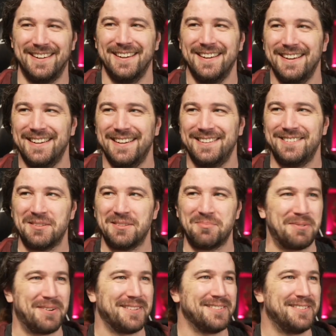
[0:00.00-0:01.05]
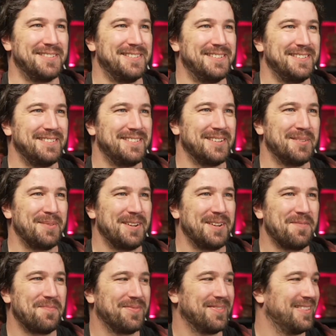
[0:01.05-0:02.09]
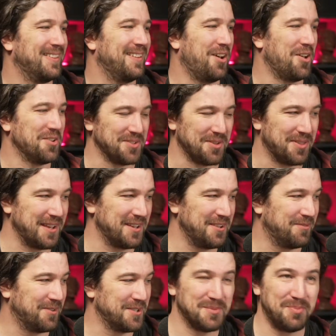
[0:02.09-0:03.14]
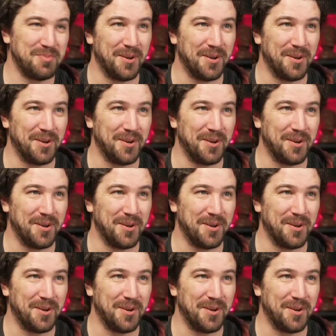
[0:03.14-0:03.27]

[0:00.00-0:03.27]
You killed me, Russell. You killed me. Also, thank you for your support.